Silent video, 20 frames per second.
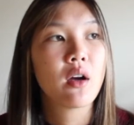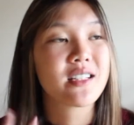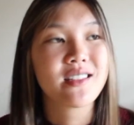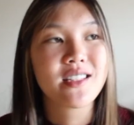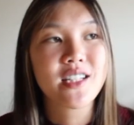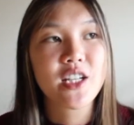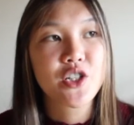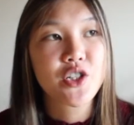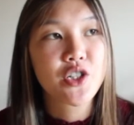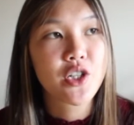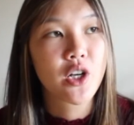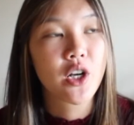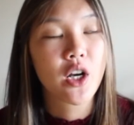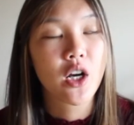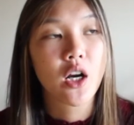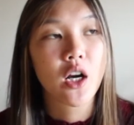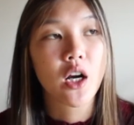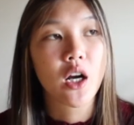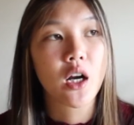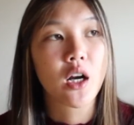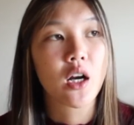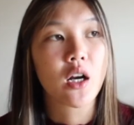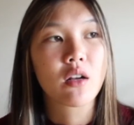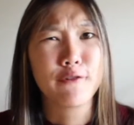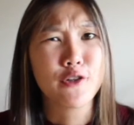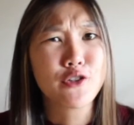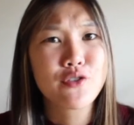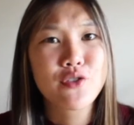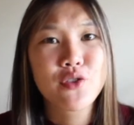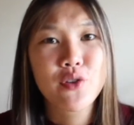conditioner,
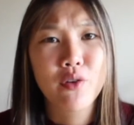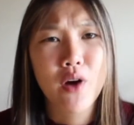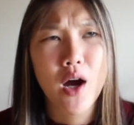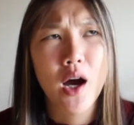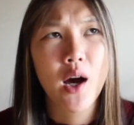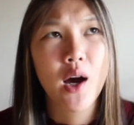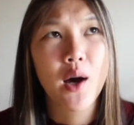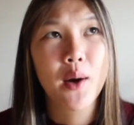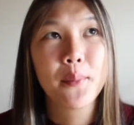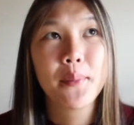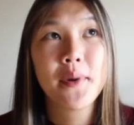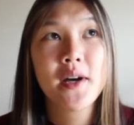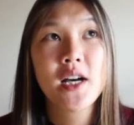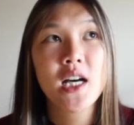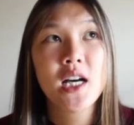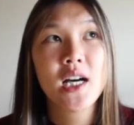foot scrub,